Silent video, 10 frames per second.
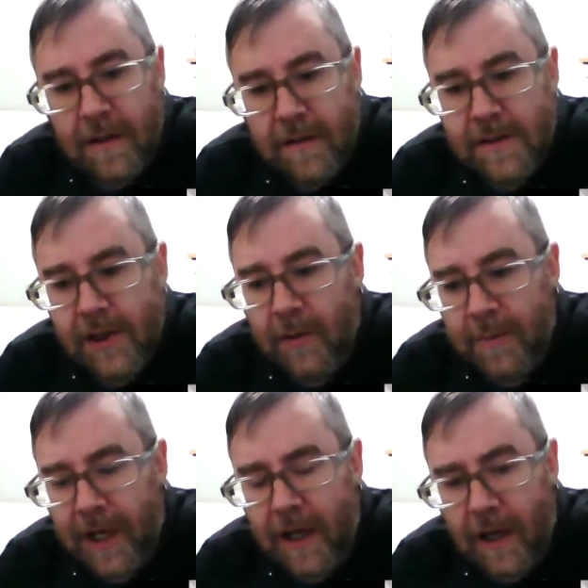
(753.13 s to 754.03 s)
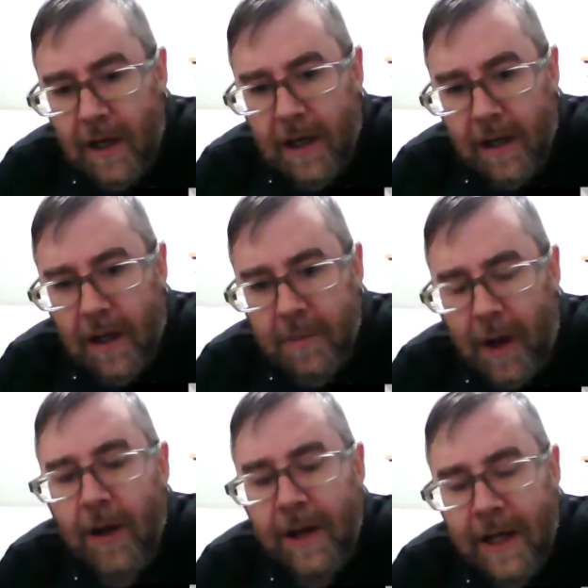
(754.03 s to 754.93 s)
So
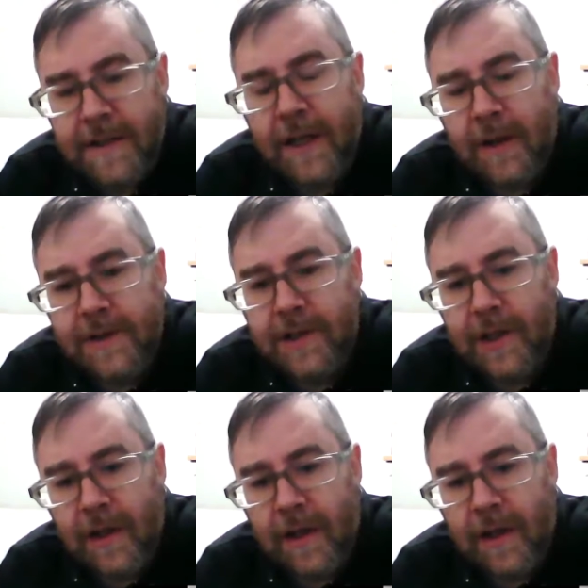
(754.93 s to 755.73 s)
Polynex I know is good,